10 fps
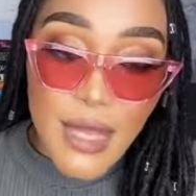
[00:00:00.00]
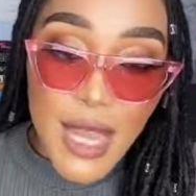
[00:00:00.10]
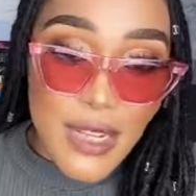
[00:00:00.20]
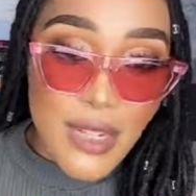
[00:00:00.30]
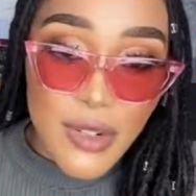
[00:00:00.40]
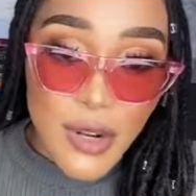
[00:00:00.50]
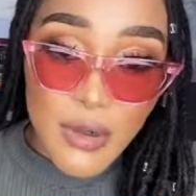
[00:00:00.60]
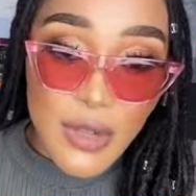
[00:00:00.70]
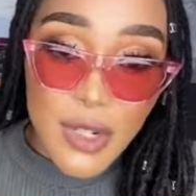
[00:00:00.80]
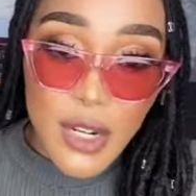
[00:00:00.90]
I didn't
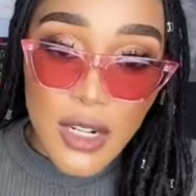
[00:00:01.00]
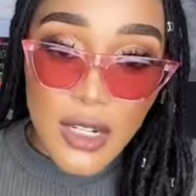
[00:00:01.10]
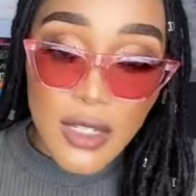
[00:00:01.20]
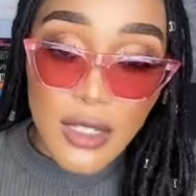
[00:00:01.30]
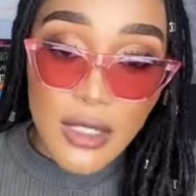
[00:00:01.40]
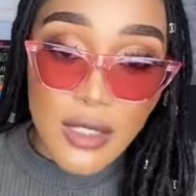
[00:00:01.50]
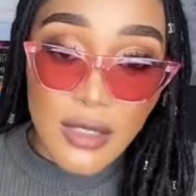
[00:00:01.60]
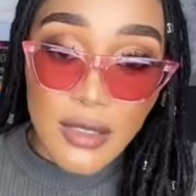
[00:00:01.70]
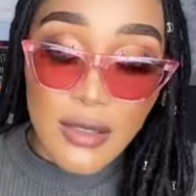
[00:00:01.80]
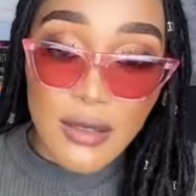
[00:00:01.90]
drop the charges.
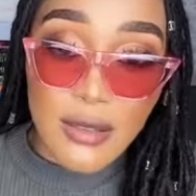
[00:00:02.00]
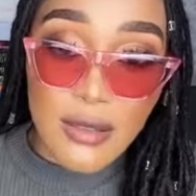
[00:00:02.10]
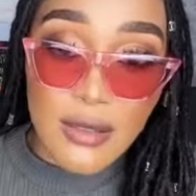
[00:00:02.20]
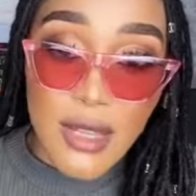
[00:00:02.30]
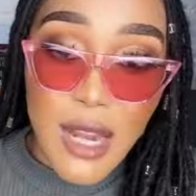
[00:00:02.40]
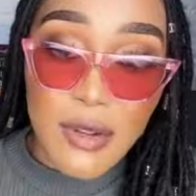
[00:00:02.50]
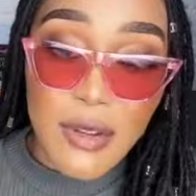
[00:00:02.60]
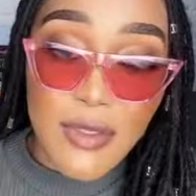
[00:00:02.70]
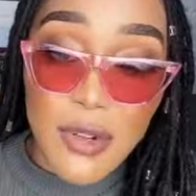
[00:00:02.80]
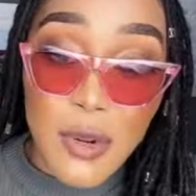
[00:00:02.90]
I don't
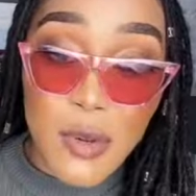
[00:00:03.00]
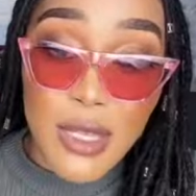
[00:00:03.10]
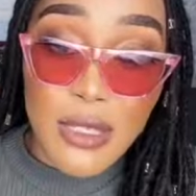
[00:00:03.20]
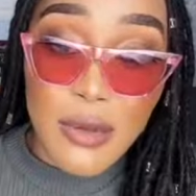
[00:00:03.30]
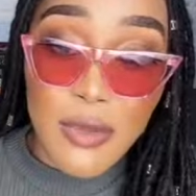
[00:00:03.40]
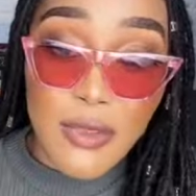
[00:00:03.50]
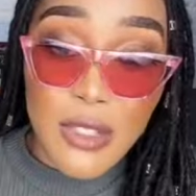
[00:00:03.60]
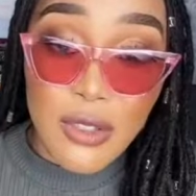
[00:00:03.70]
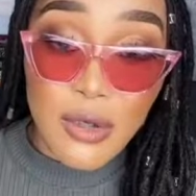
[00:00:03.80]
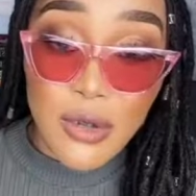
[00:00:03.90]
even know where some of
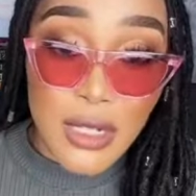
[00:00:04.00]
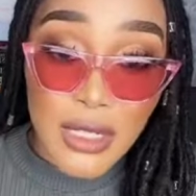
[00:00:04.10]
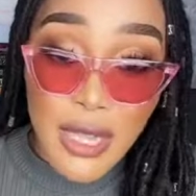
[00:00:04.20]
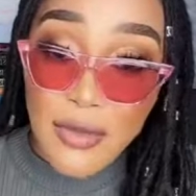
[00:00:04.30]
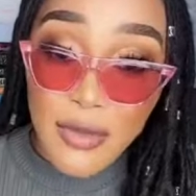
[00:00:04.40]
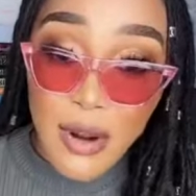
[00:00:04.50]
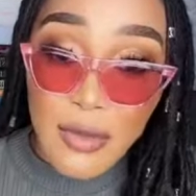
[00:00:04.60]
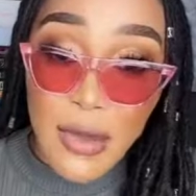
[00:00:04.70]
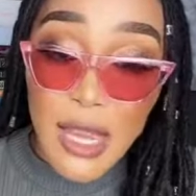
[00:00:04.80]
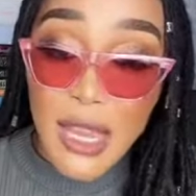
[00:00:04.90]
these stories came from.